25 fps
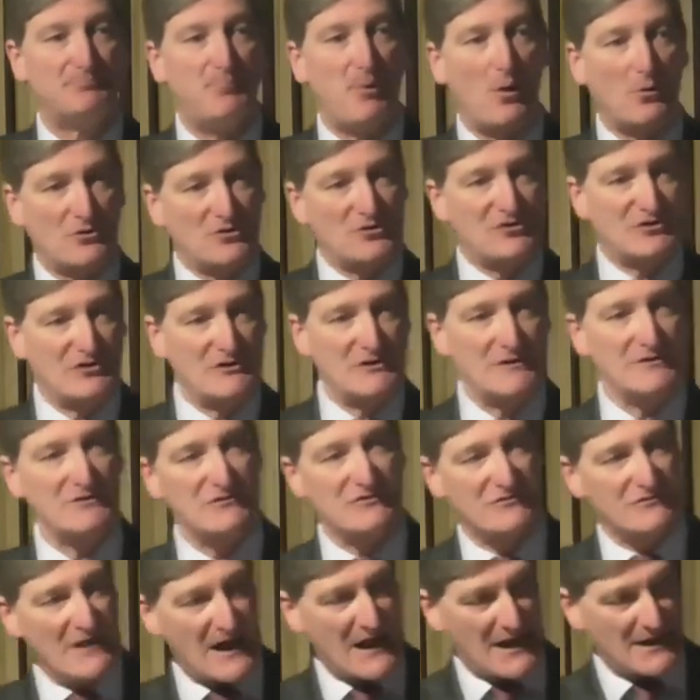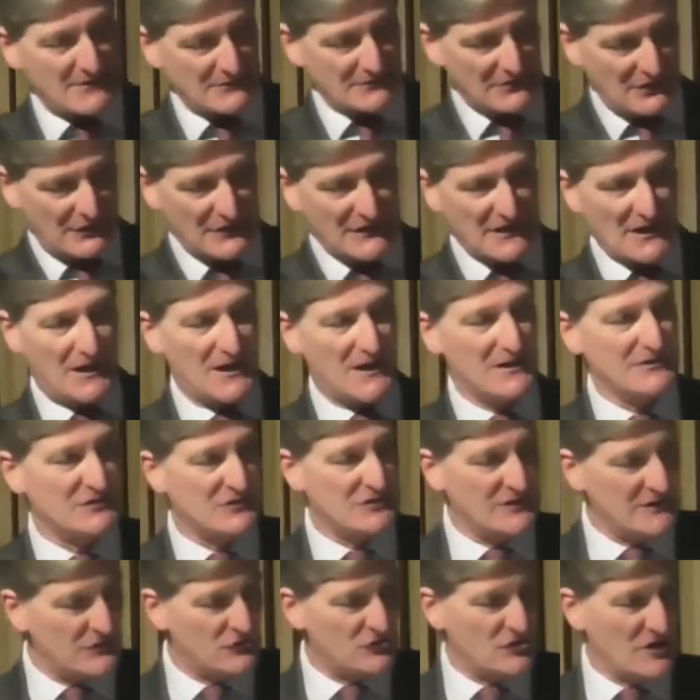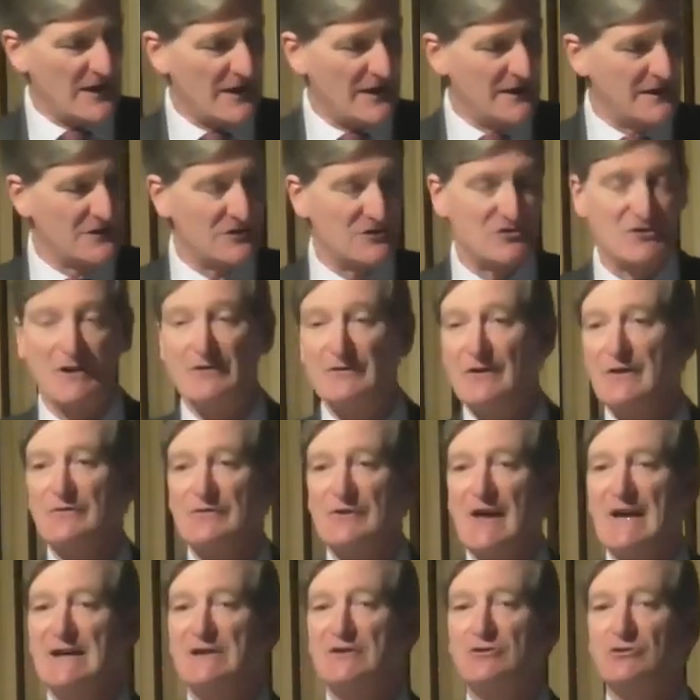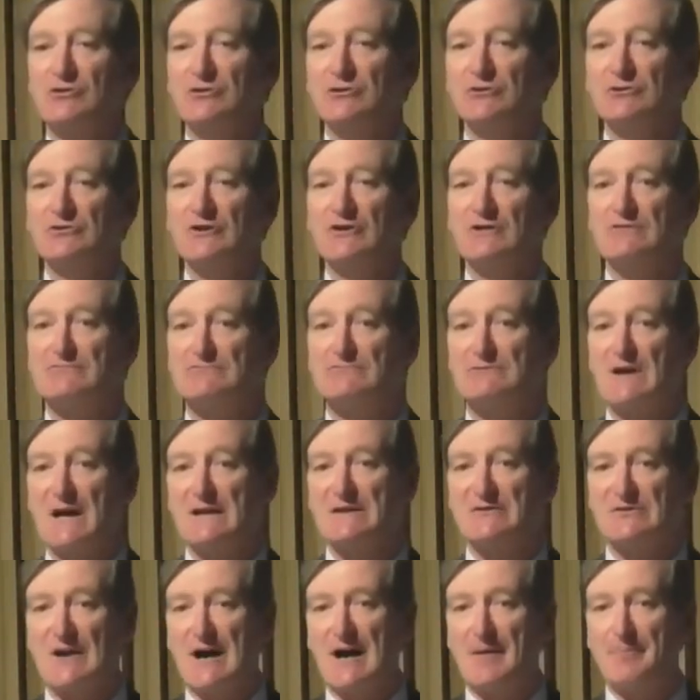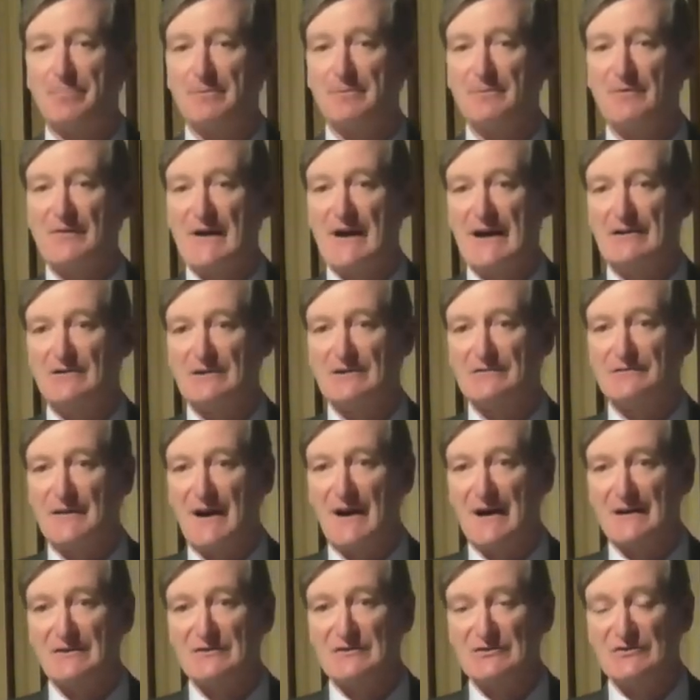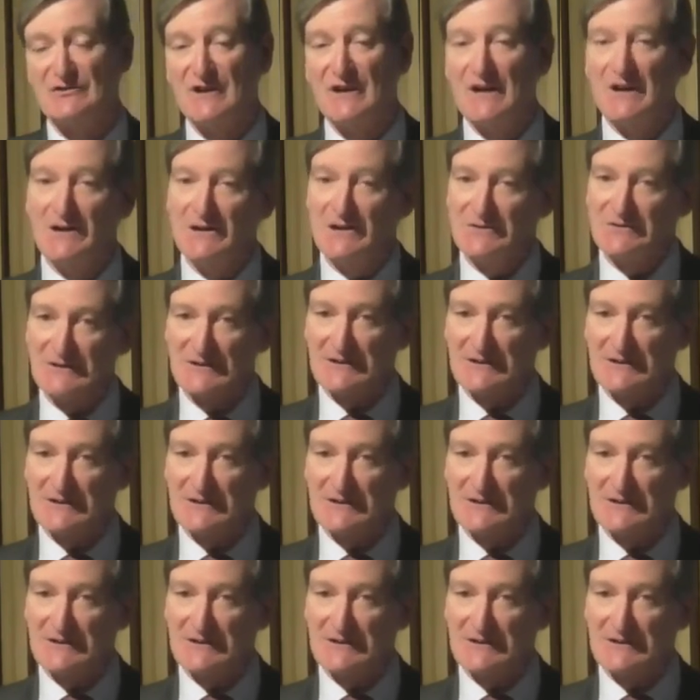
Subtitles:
boxes down to the RCJ so that they could write up their advice to